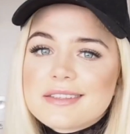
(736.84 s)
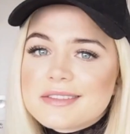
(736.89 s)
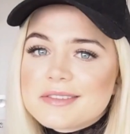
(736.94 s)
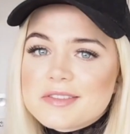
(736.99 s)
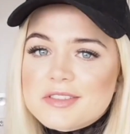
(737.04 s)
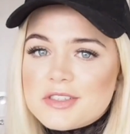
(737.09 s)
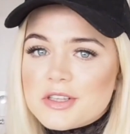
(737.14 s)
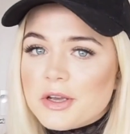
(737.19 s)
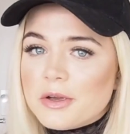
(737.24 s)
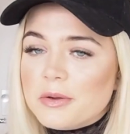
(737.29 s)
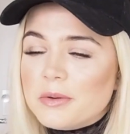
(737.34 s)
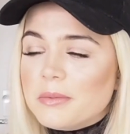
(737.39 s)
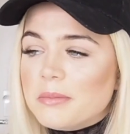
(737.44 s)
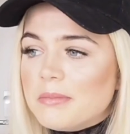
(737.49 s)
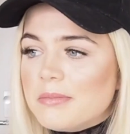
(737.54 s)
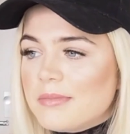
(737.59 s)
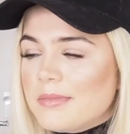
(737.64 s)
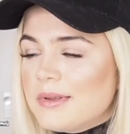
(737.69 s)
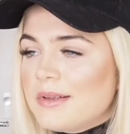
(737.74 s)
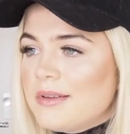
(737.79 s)
So
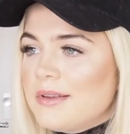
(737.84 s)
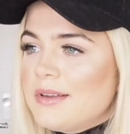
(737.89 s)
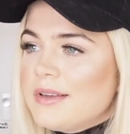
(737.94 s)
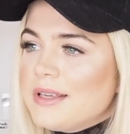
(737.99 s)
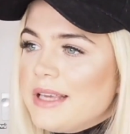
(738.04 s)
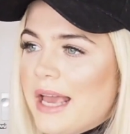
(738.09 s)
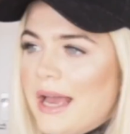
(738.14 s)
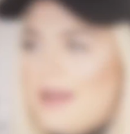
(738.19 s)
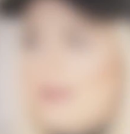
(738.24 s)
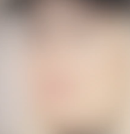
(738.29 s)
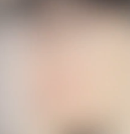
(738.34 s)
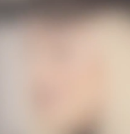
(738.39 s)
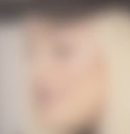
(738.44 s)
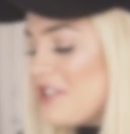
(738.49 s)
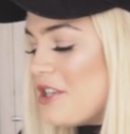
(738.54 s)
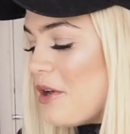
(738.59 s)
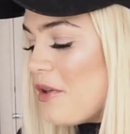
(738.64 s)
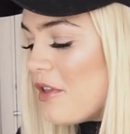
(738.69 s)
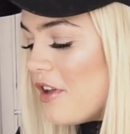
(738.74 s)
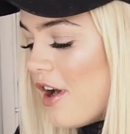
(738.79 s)
yeah.
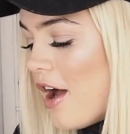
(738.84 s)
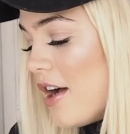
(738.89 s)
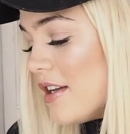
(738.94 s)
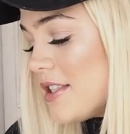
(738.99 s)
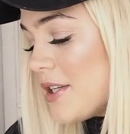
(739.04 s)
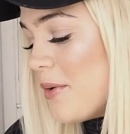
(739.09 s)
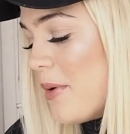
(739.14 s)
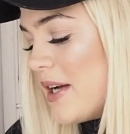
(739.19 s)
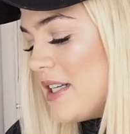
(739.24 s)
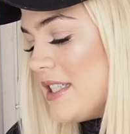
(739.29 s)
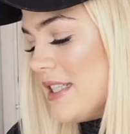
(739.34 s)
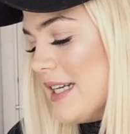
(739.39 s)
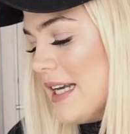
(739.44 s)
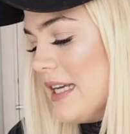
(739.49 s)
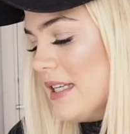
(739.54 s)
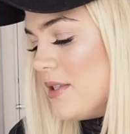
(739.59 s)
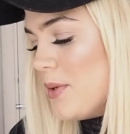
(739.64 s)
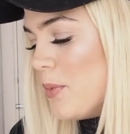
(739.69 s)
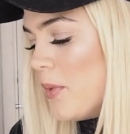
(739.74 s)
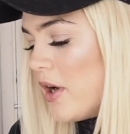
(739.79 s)
So the last question
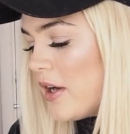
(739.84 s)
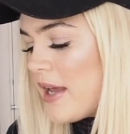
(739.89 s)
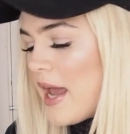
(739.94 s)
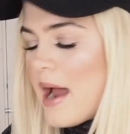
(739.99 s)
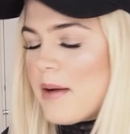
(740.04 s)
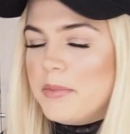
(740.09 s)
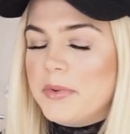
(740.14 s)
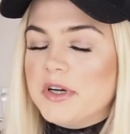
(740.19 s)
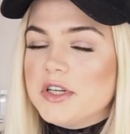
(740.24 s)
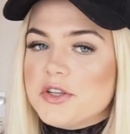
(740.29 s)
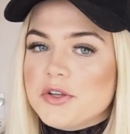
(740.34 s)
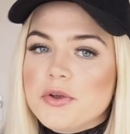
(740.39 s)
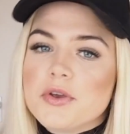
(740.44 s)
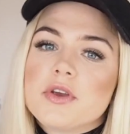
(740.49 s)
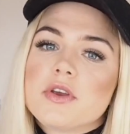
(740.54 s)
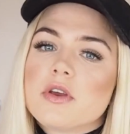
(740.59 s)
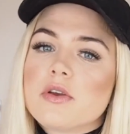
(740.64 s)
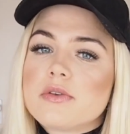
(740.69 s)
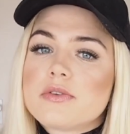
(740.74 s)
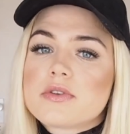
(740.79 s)
is, what camera do
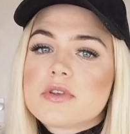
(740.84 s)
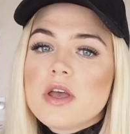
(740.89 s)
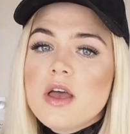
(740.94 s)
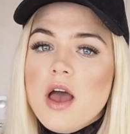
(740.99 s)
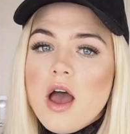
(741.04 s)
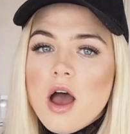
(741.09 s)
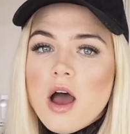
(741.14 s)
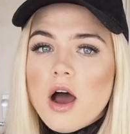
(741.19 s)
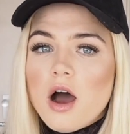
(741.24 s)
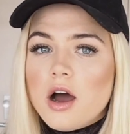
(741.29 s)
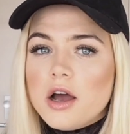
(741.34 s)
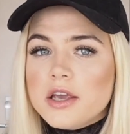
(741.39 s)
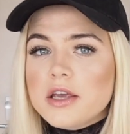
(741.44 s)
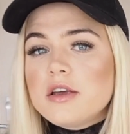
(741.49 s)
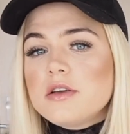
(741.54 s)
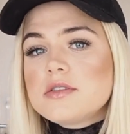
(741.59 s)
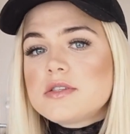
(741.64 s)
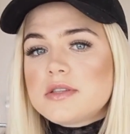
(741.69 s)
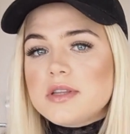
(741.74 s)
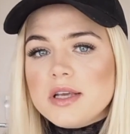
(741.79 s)
you use? I
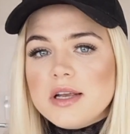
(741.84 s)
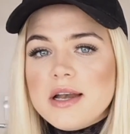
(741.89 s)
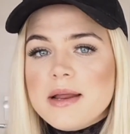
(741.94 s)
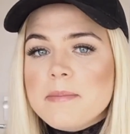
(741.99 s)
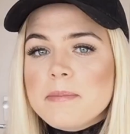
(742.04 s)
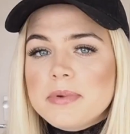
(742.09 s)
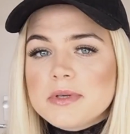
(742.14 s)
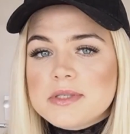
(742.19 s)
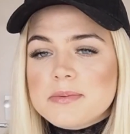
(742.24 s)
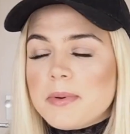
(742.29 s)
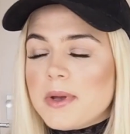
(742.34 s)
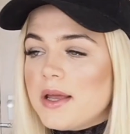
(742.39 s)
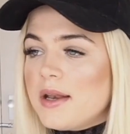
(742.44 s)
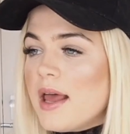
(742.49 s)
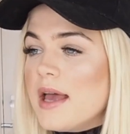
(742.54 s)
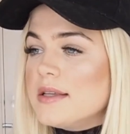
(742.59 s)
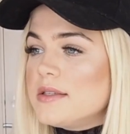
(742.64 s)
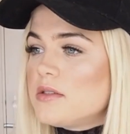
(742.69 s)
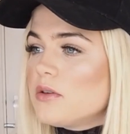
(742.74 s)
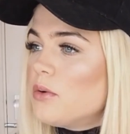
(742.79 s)
use the Olympus PEN,
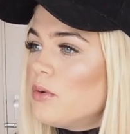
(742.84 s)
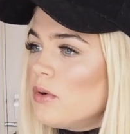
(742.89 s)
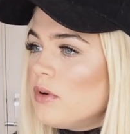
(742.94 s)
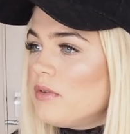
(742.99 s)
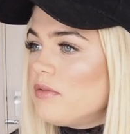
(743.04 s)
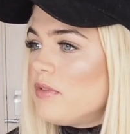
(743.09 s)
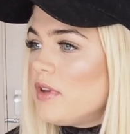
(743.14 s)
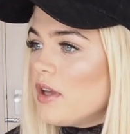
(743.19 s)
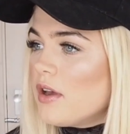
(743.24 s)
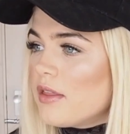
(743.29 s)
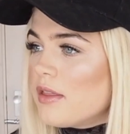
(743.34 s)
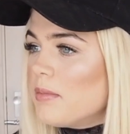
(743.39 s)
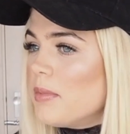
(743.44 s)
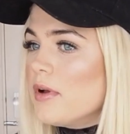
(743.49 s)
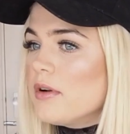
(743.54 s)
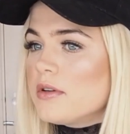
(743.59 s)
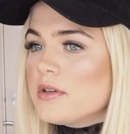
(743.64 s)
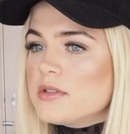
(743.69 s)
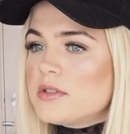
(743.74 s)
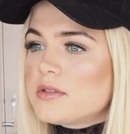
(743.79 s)
as all the other
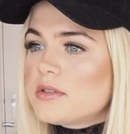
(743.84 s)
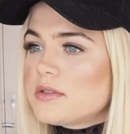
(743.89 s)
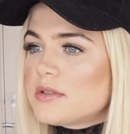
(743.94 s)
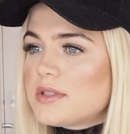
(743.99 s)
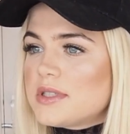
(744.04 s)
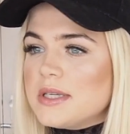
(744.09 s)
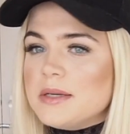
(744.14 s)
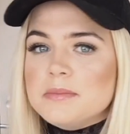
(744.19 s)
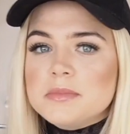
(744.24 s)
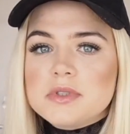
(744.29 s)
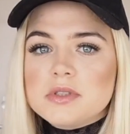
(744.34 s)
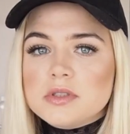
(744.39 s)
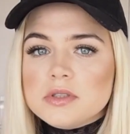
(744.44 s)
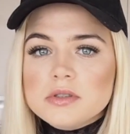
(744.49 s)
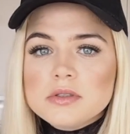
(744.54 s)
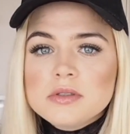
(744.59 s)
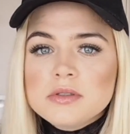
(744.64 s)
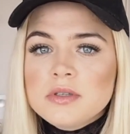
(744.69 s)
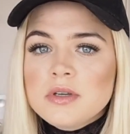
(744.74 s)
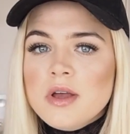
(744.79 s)
bloggers seem to
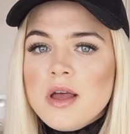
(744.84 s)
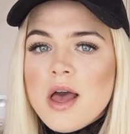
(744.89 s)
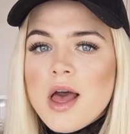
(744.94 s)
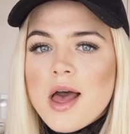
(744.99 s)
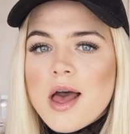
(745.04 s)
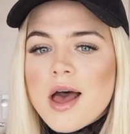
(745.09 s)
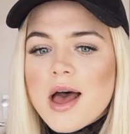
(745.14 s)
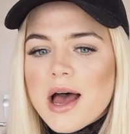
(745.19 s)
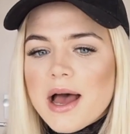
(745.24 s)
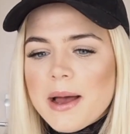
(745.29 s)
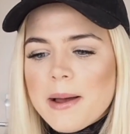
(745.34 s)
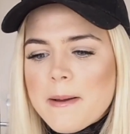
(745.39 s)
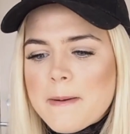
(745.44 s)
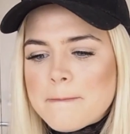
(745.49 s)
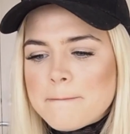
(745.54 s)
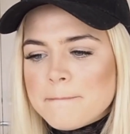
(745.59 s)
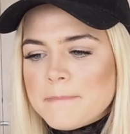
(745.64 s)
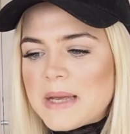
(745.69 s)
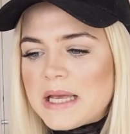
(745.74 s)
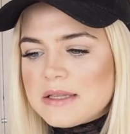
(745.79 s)
do.
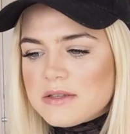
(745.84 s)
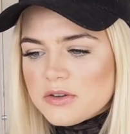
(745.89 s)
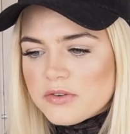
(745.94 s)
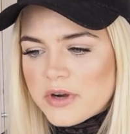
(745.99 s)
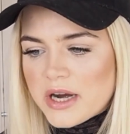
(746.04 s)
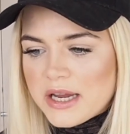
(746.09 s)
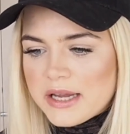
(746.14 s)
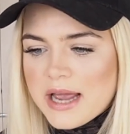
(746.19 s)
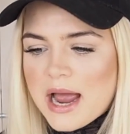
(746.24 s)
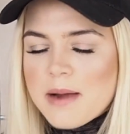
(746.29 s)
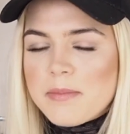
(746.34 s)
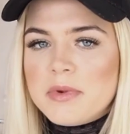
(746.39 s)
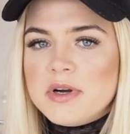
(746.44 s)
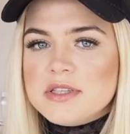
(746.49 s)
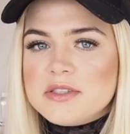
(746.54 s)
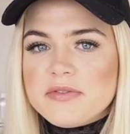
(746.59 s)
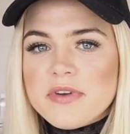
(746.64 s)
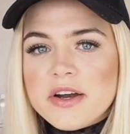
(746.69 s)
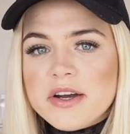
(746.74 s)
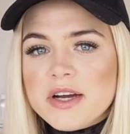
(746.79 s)
It's a great camera.
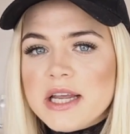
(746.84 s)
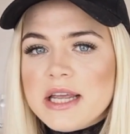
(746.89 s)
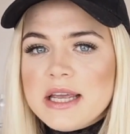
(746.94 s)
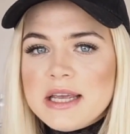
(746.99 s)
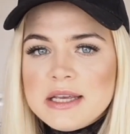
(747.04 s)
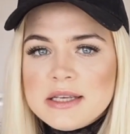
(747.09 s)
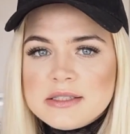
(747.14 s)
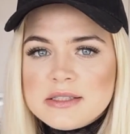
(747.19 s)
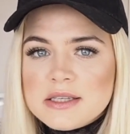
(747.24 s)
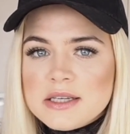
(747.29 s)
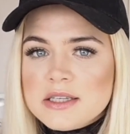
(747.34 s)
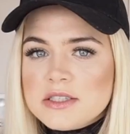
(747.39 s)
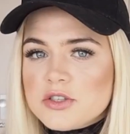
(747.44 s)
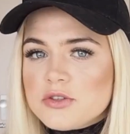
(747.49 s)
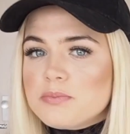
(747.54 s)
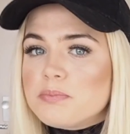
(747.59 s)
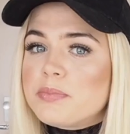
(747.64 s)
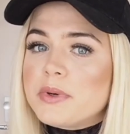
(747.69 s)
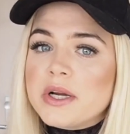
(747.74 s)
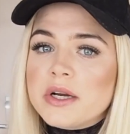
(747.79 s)
It's very easy
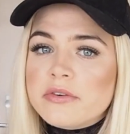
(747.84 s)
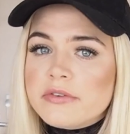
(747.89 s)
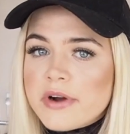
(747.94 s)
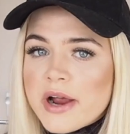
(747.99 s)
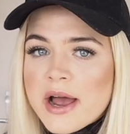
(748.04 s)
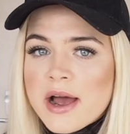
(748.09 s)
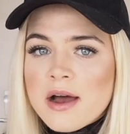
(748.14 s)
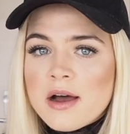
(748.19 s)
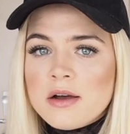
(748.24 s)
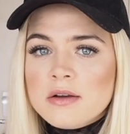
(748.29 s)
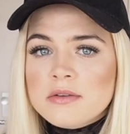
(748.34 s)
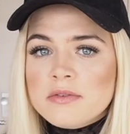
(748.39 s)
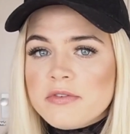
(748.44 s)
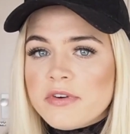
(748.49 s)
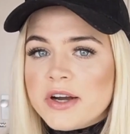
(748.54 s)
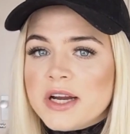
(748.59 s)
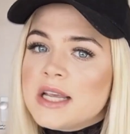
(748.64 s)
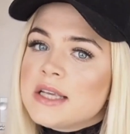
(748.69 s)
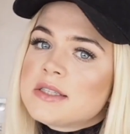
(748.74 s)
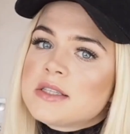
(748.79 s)
to bring around,
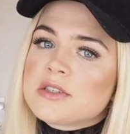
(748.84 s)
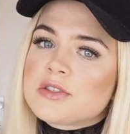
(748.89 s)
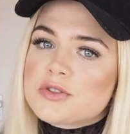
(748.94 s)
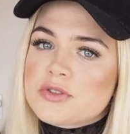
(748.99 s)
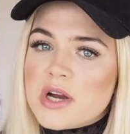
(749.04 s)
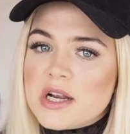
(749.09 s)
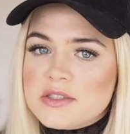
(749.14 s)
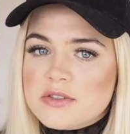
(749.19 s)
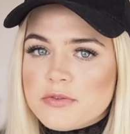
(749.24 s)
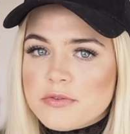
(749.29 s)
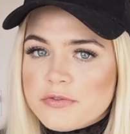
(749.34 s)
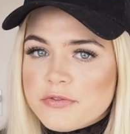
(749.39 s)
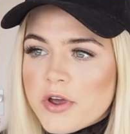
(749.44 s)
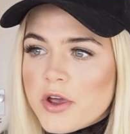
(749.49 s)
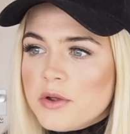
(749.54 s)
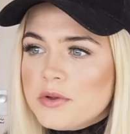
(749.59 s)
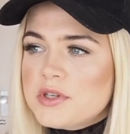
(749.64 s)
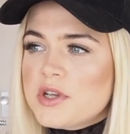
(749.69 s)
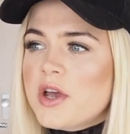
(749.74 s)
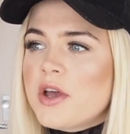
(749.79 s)
very easy to transfer
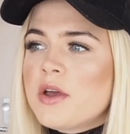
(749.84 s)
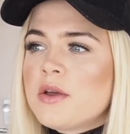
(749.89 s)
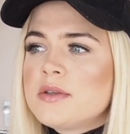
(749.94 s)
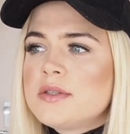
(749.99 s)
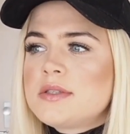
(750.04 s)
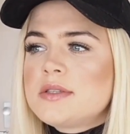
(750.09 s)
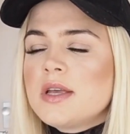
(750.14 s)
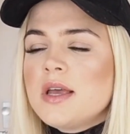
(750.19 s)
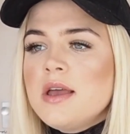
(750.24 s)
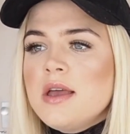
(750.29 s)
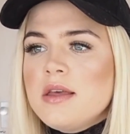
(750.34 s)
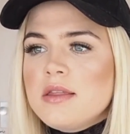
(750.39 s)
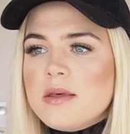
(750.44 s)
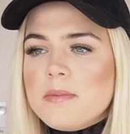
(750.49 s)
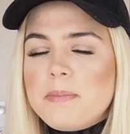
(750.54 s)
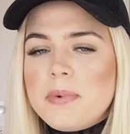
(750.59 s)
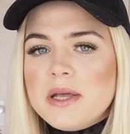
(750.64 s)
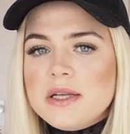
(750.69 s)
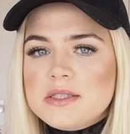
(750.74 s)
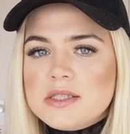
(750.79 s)
photos. The
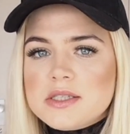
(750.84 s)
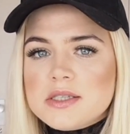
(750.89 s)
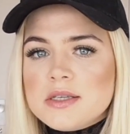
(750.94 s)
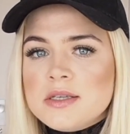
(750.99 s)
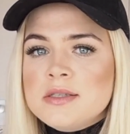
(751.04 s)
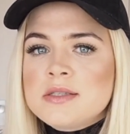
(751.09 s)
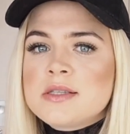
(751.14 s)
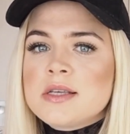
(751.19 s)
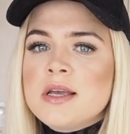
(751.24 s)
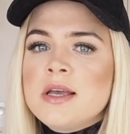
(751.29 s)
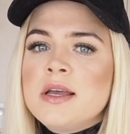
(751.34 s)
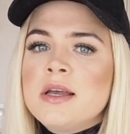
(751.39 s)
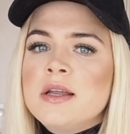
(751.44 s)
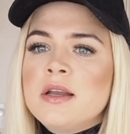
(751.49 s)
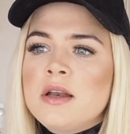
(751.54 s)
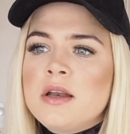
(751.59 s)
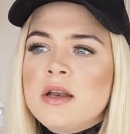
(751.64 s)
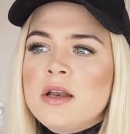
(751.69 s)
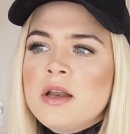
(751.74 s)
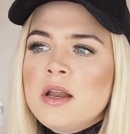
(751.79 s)
pictures
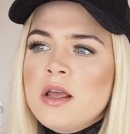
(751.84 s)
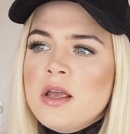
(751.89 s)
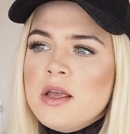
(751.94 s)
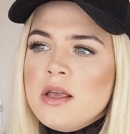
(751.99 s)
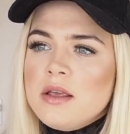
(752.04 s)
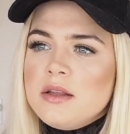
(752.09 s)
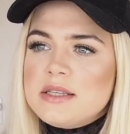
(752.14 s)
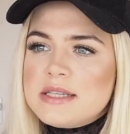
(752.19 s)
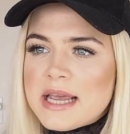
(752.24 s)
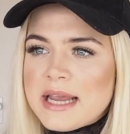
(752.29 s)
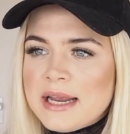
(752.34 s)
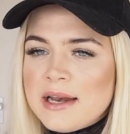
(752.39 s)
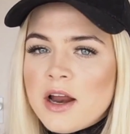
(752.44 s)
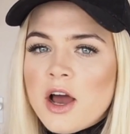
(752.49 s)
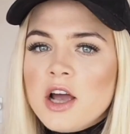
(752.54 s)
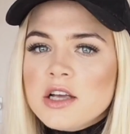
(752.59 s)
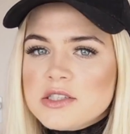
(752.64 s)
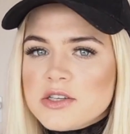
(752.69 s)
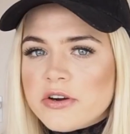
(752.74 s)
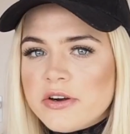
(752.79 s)
in
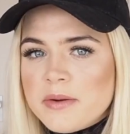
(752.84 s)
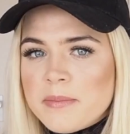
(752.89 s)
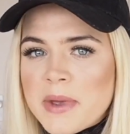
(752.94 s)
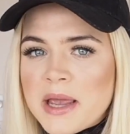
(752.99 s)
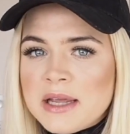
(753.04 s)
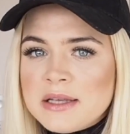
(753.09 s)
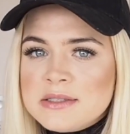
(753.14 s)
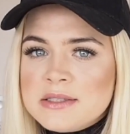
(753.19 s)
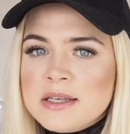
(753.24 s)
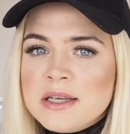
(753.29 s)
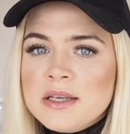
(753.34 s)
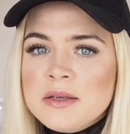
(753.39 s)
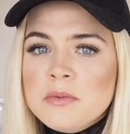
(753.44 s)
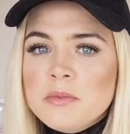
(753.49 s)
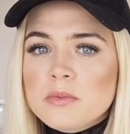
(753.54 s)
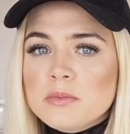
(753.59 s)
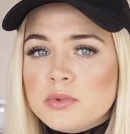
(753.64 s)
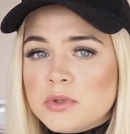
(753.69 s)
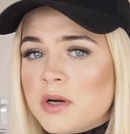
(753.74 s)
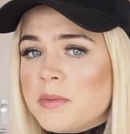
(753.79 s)
daylight are
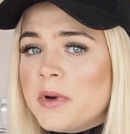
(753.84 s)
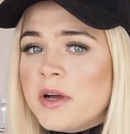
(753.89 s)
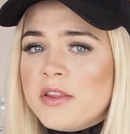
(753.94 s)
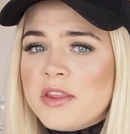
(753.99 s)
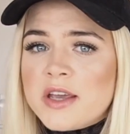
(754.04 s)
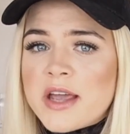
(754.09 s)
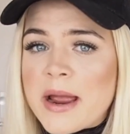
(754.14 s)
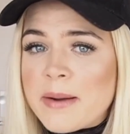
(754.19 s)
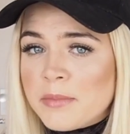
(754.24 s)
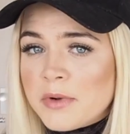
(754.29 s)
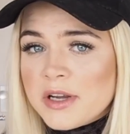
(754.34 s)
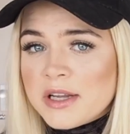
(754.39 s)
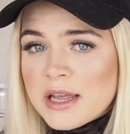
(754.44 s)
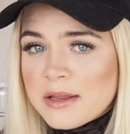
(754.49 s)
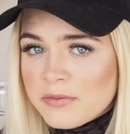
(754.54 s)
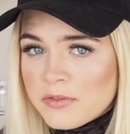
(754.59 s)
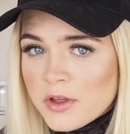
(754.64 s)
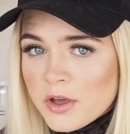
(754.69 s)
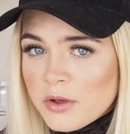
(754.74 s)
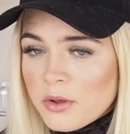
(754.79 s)
amazing. Would I buy the camera
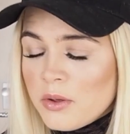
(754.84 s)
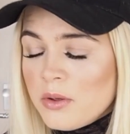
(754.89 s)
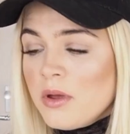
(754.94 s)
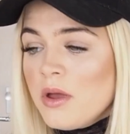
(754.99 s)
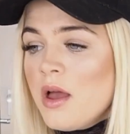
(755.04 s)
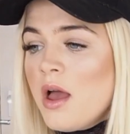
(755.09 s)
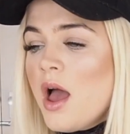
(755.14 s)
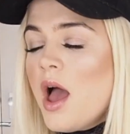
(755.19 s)
again though?